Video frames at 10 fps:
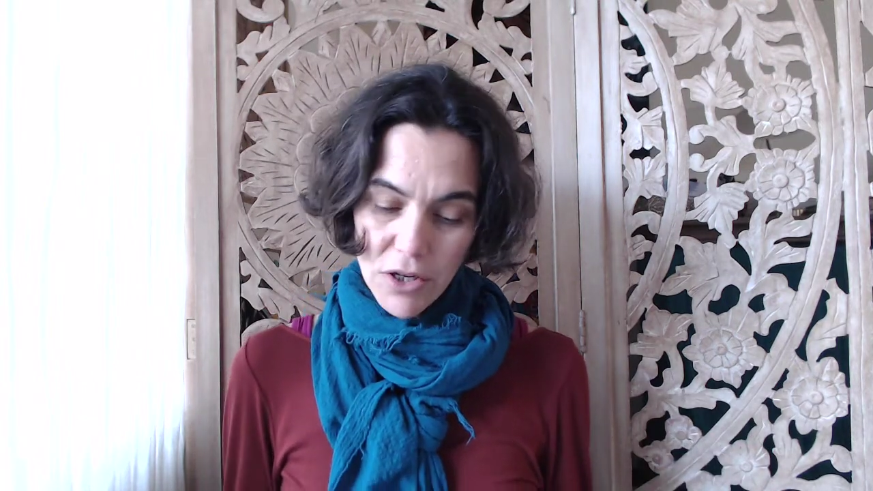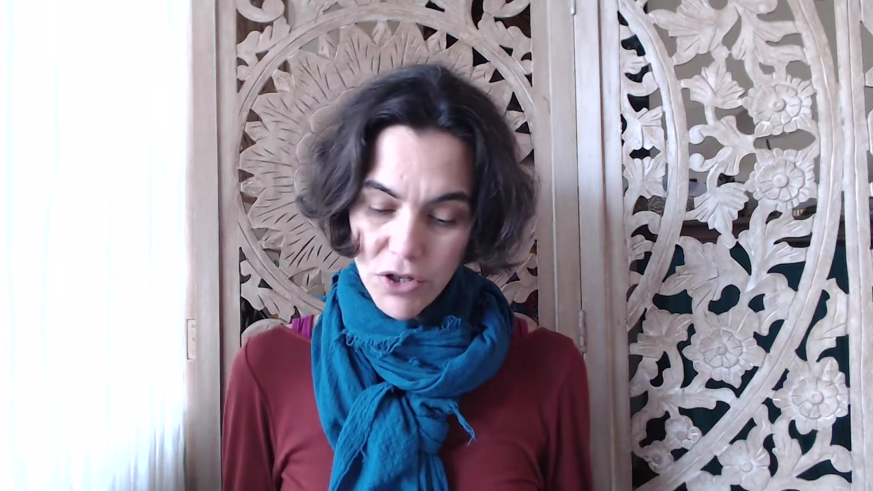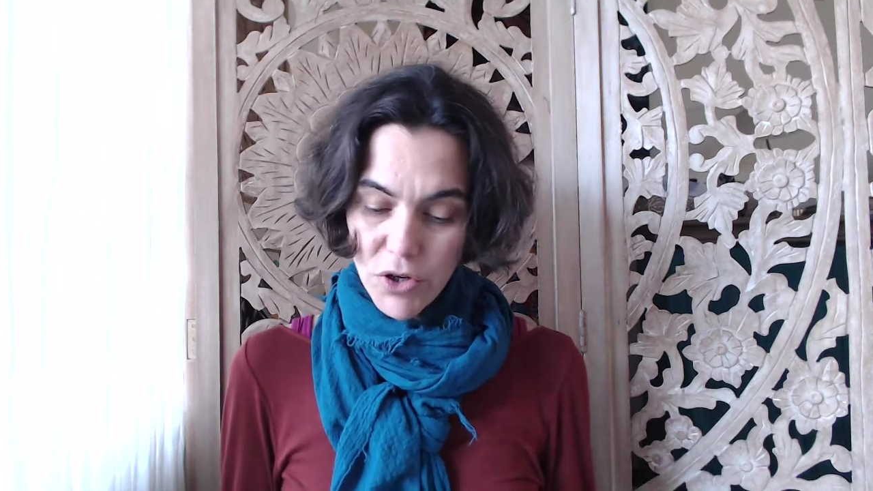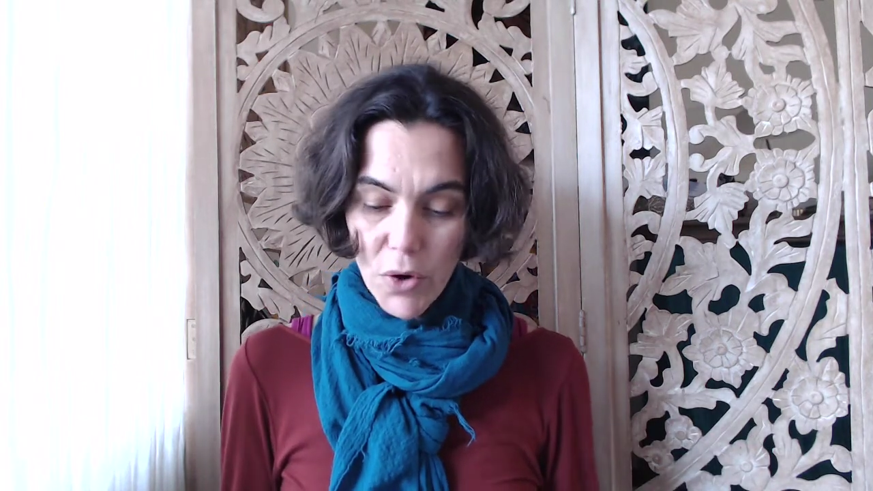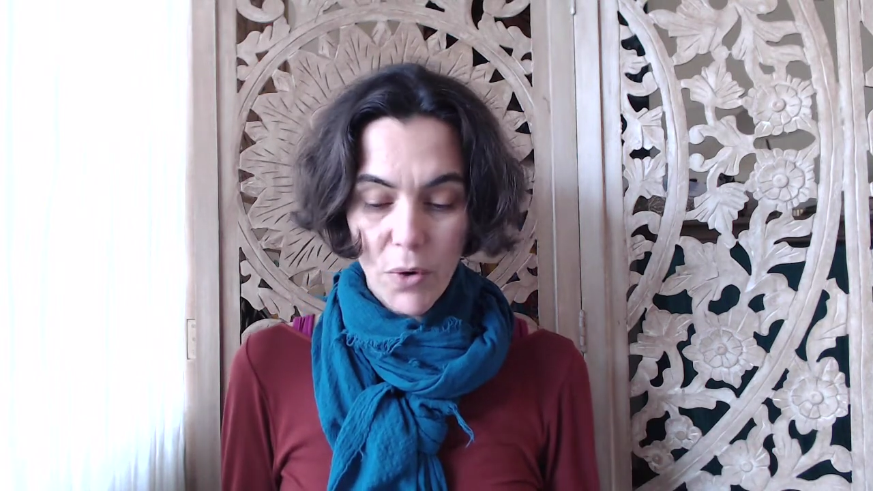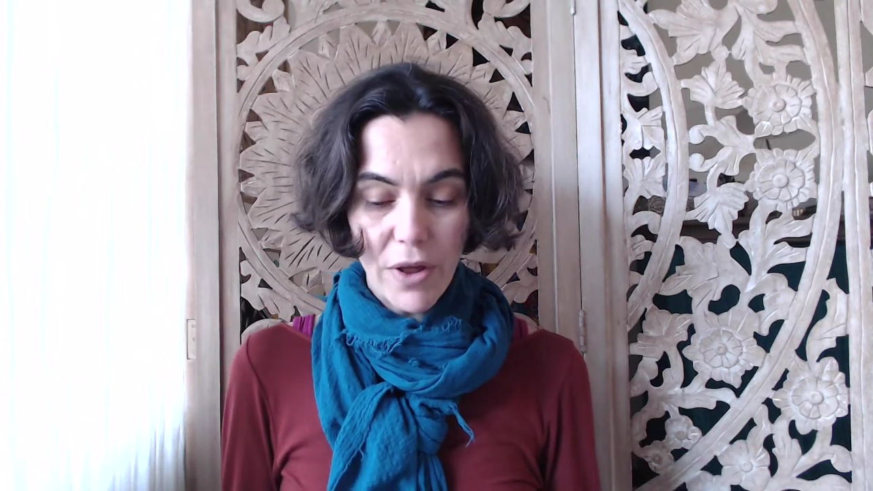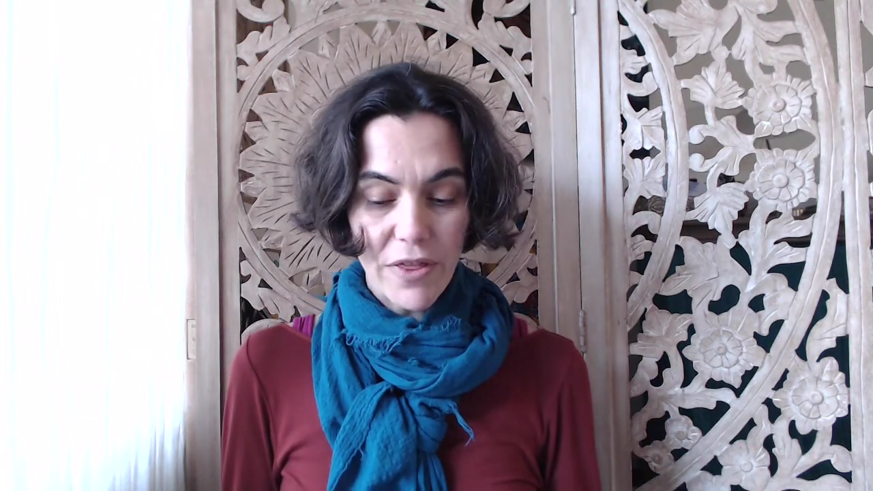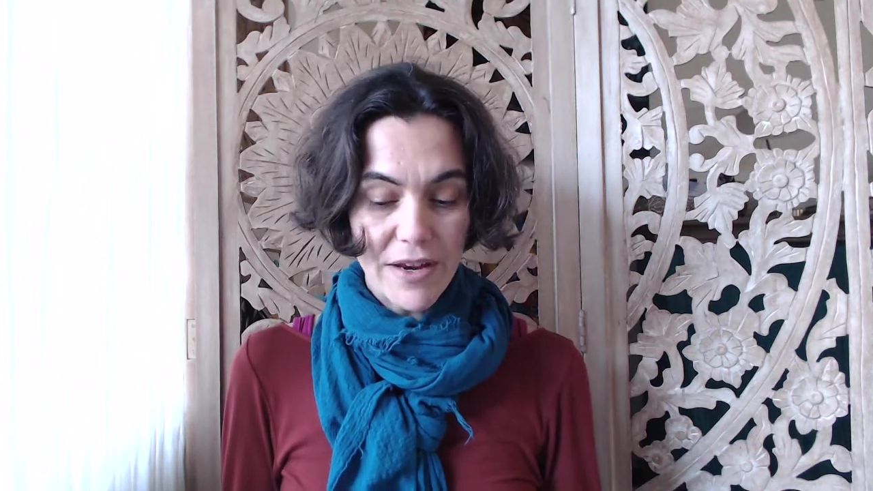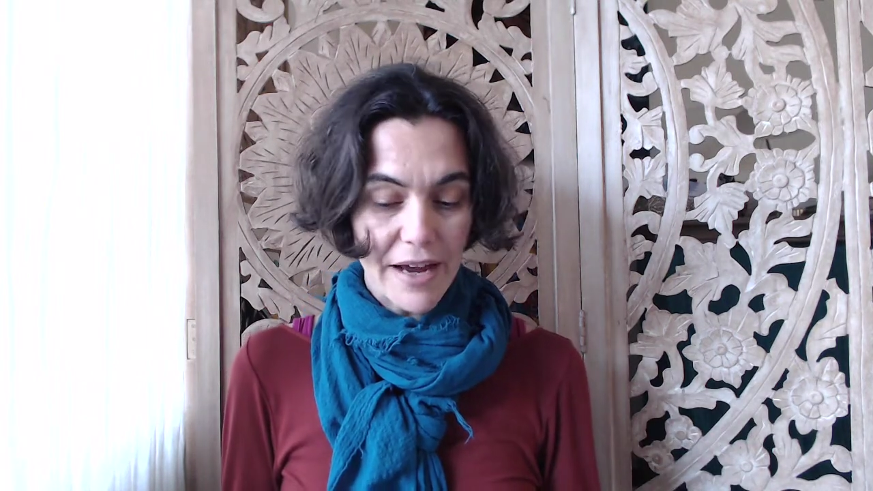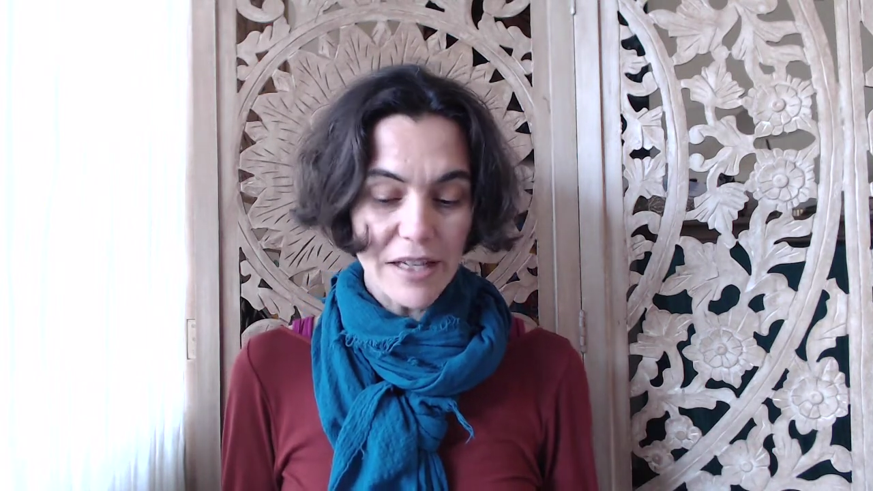So
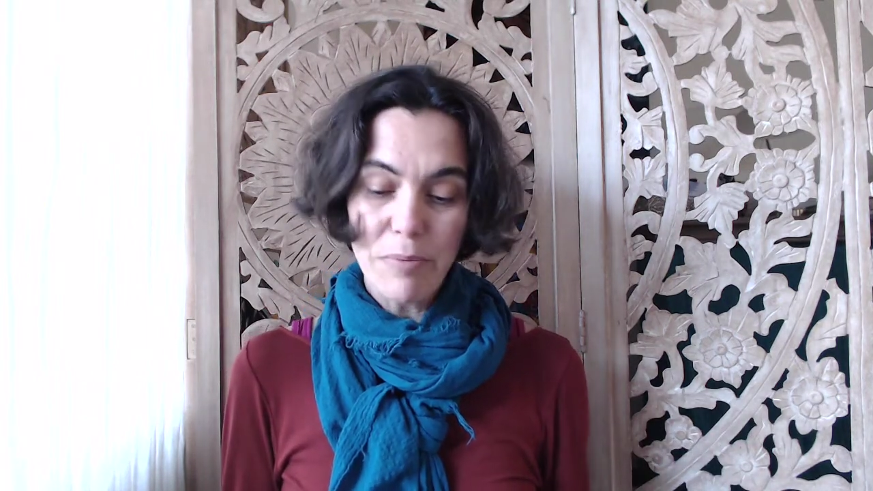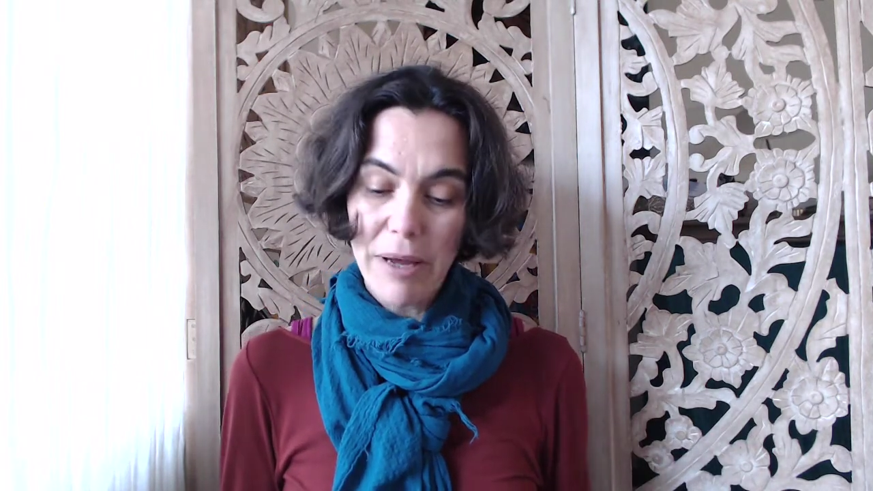the next